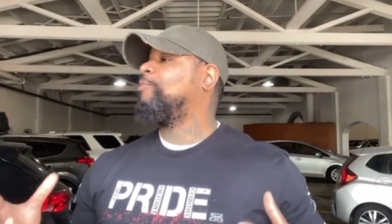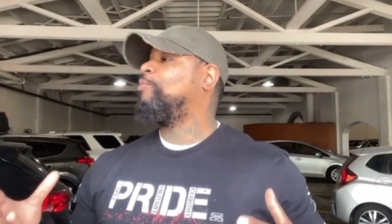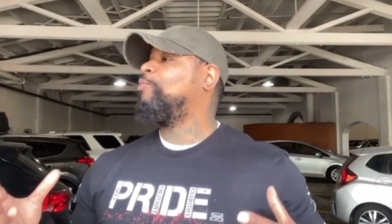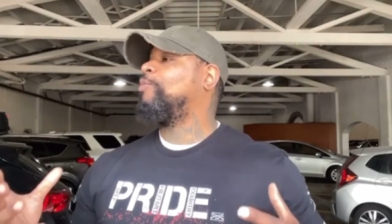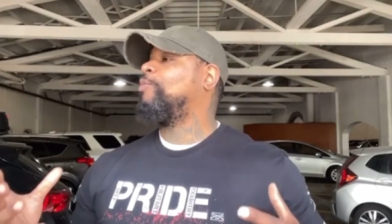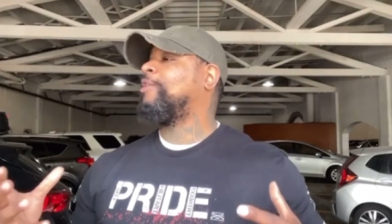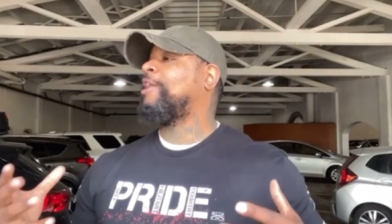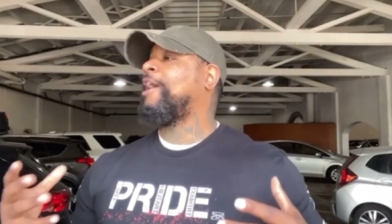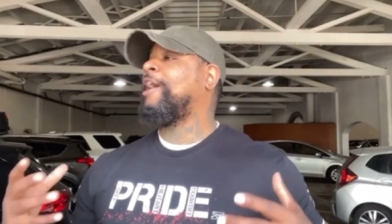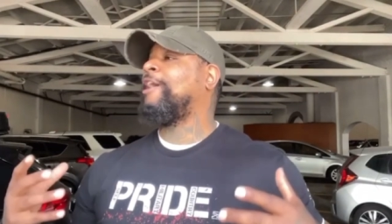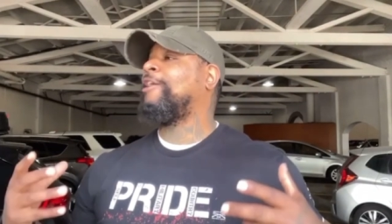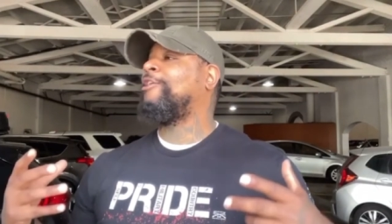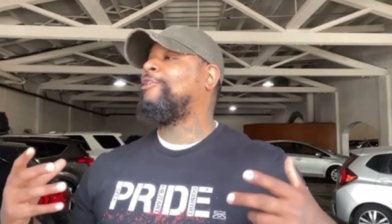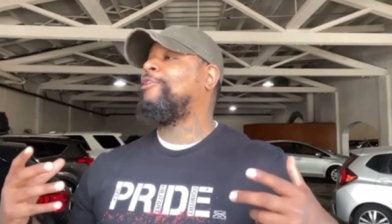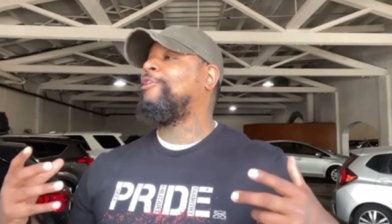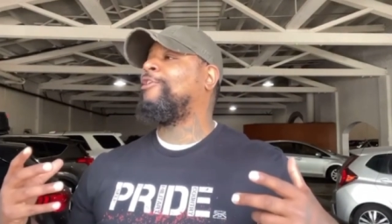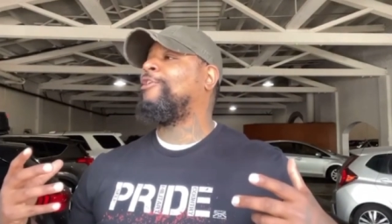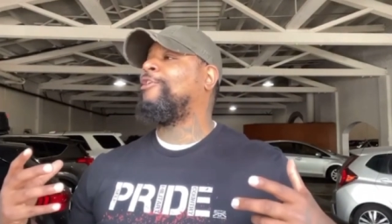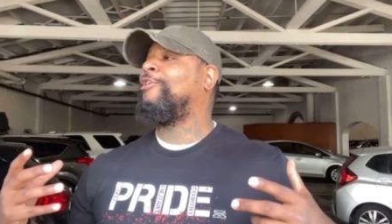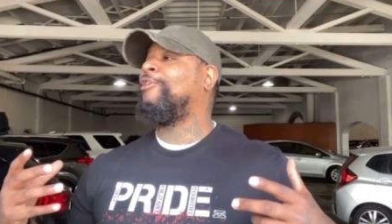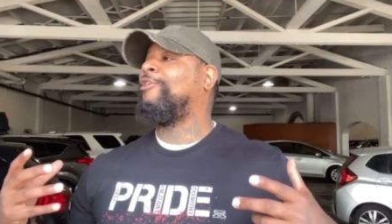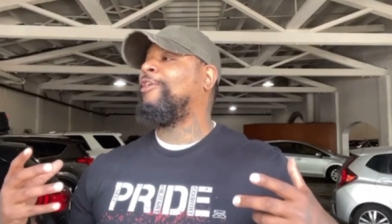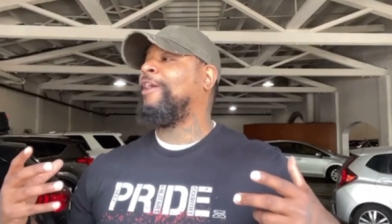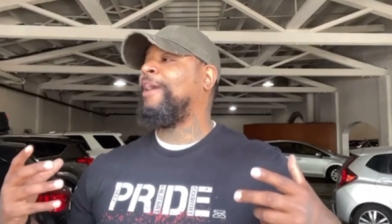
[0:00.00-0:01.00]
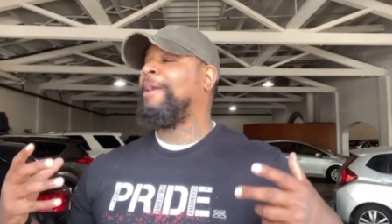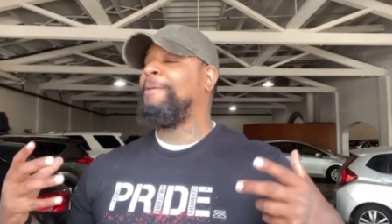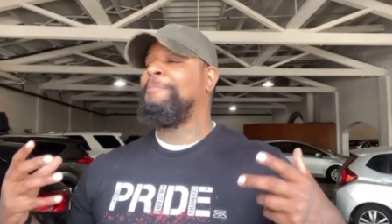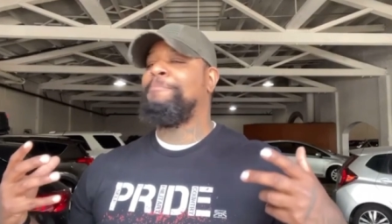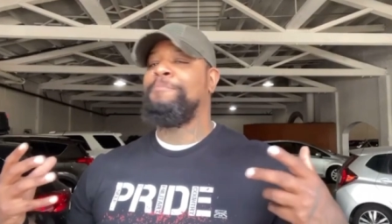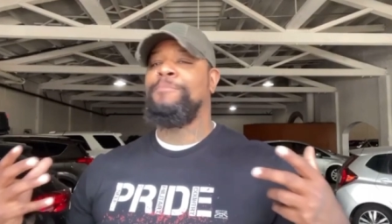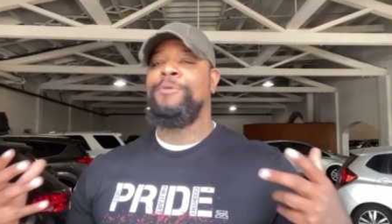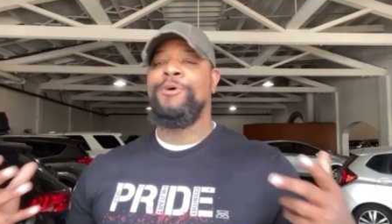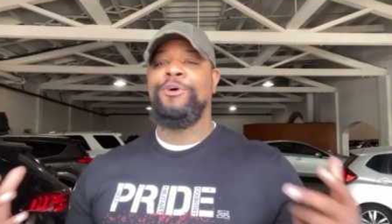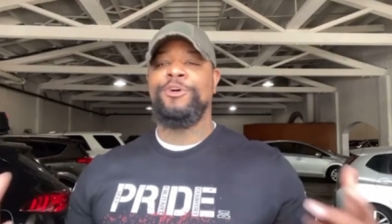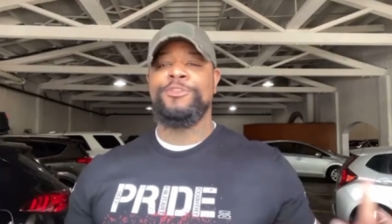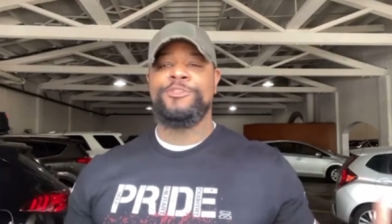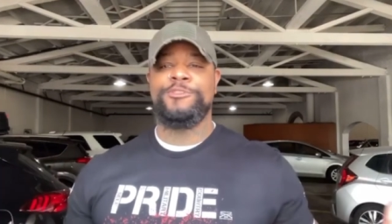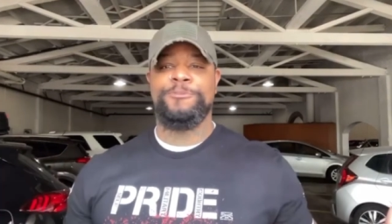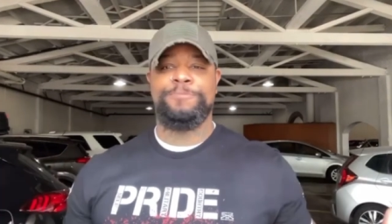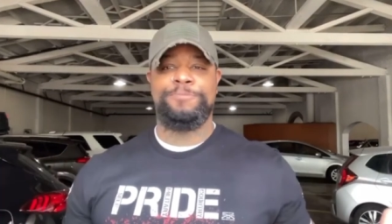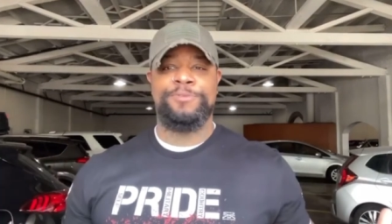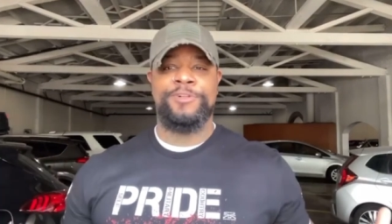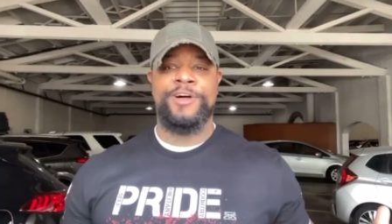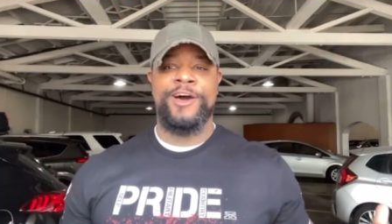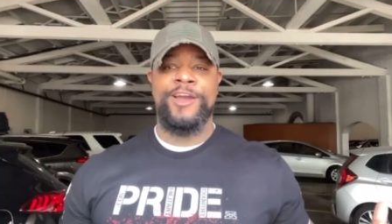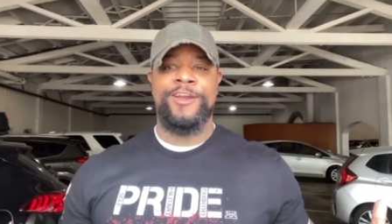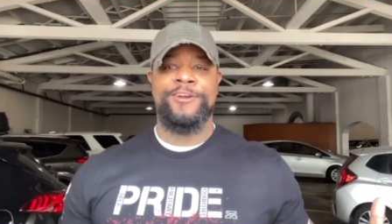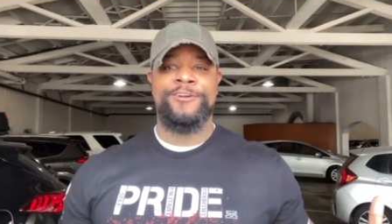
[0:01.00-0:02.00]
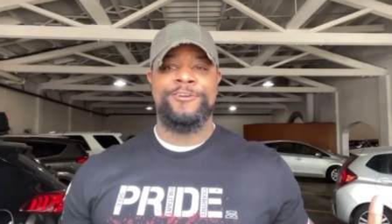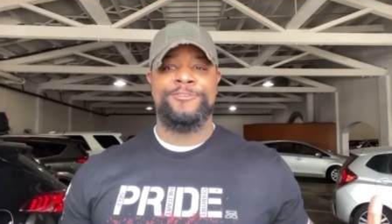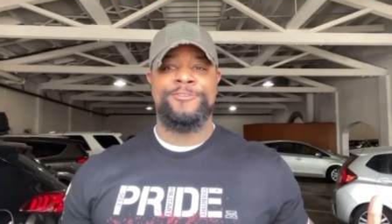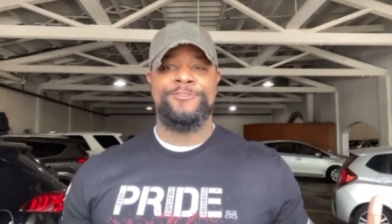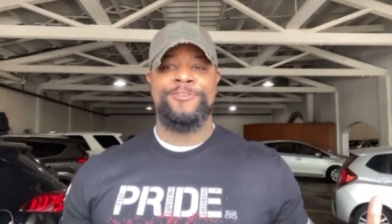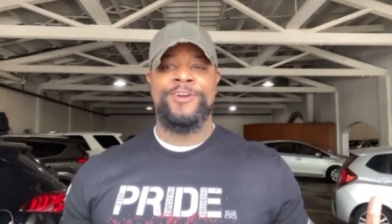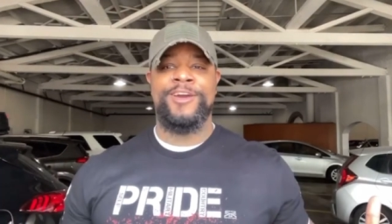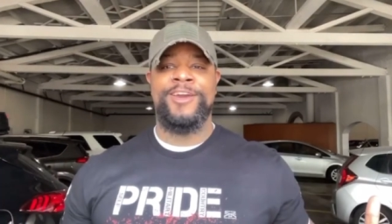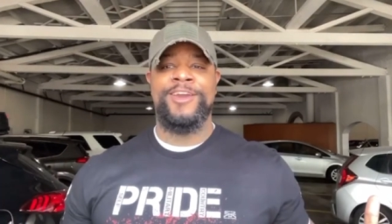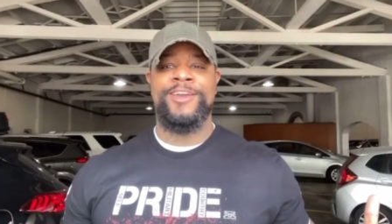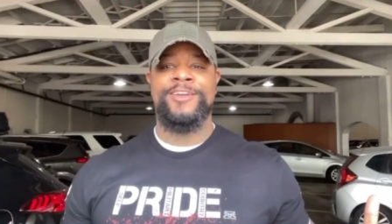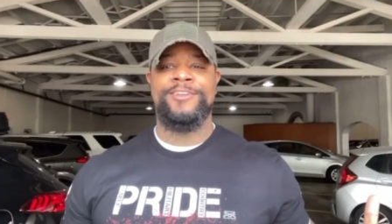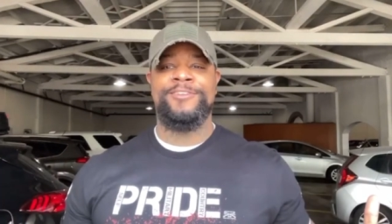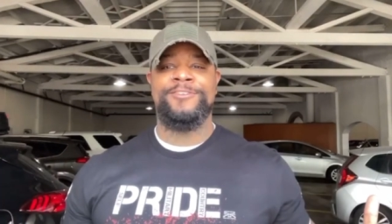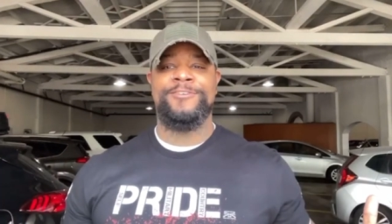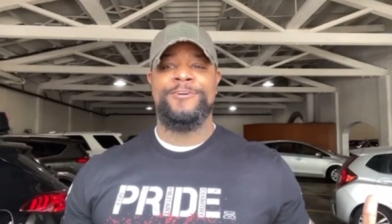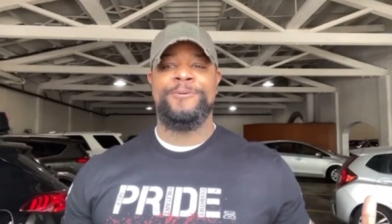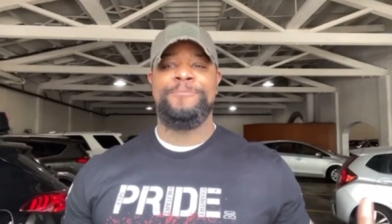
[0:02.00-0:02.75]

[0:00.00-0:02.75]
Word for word: what I call a multiplier, right?